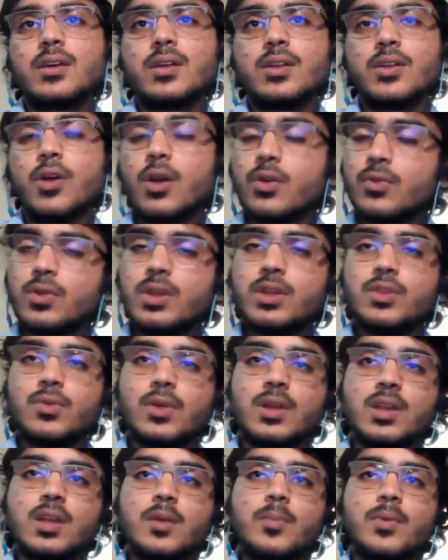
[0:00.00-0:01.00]
not only to
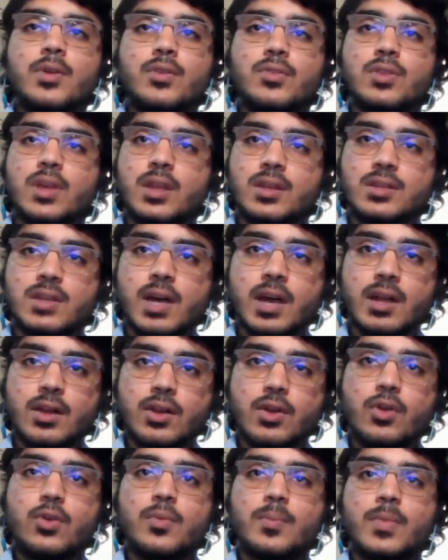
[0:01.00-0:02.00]
India, but to the entire
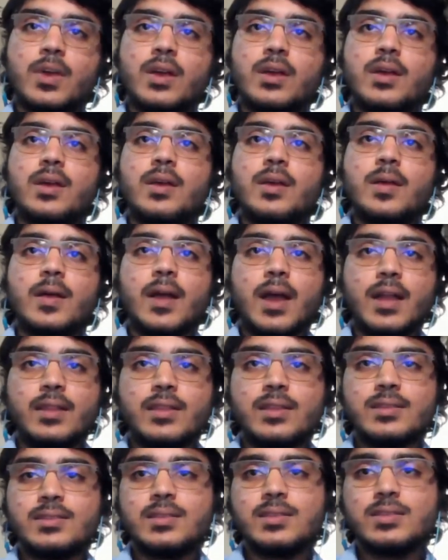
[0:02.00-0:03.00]
globe. And
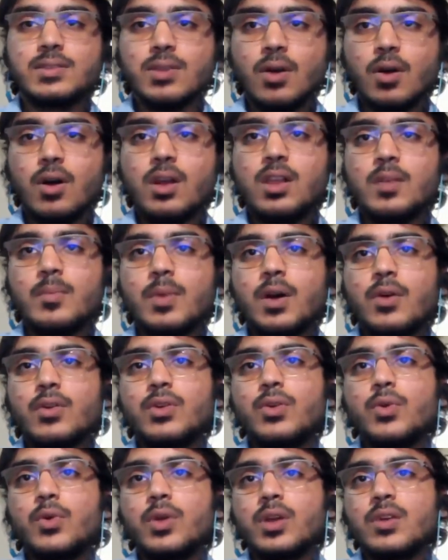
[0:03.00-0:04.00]
this is all
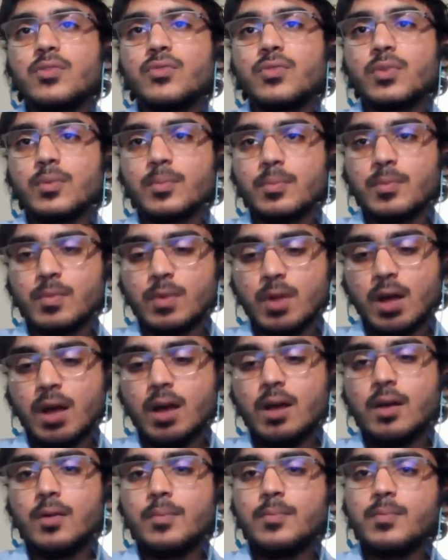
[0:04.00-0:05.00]
about going for
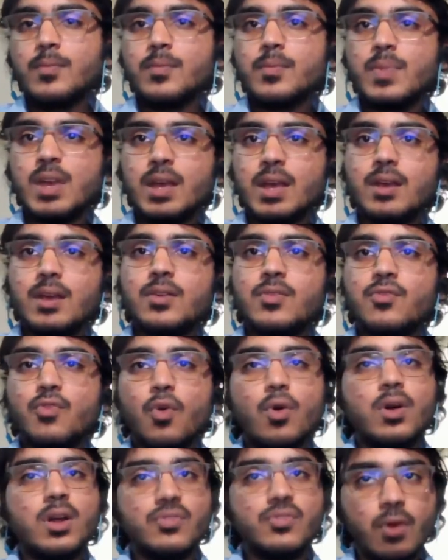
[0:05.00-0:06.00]
uh, being
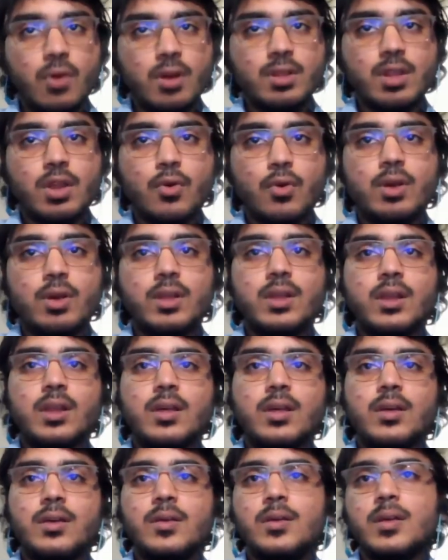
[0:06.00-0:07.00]
vocal for the local
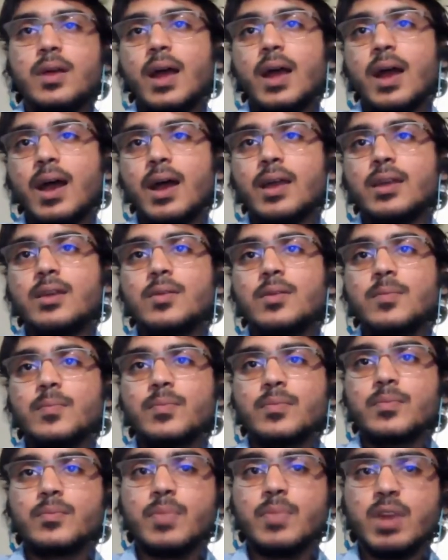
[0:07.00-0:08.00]
and
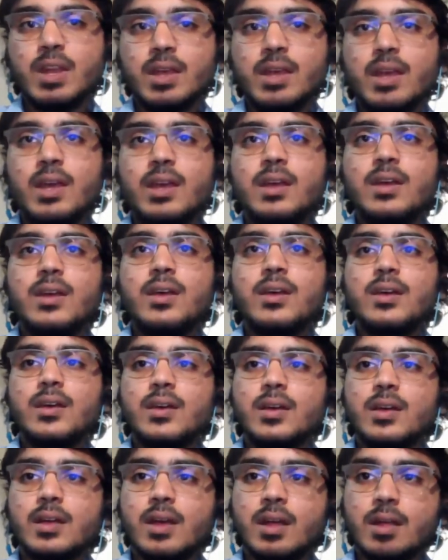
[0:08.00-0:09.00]
bringing
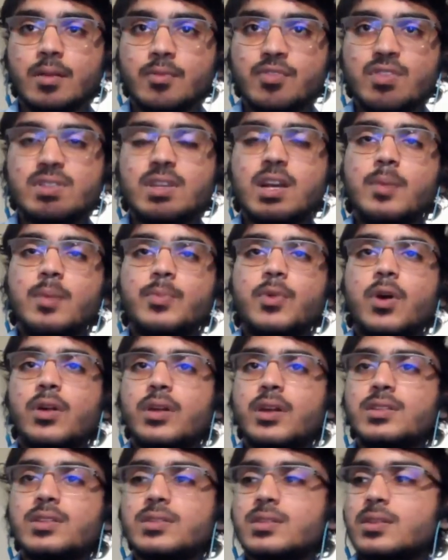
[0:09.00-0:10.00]
physical
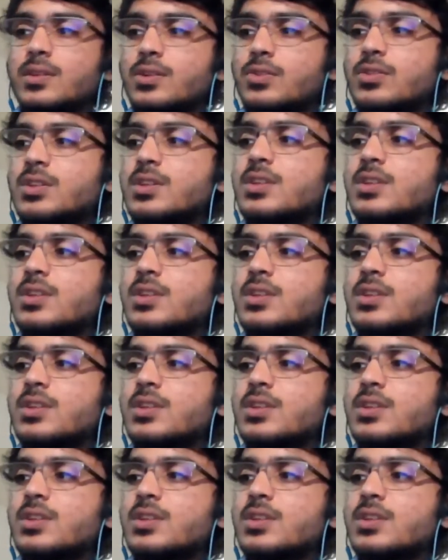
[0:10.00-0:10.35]
products to the